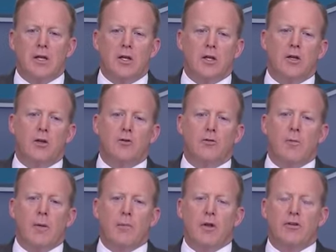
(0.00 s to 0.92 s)
but again, you, you
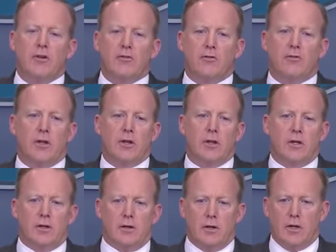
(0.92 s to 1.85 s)
remember it's interesting
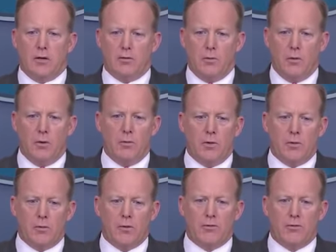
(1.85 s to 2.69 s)
that you know we're,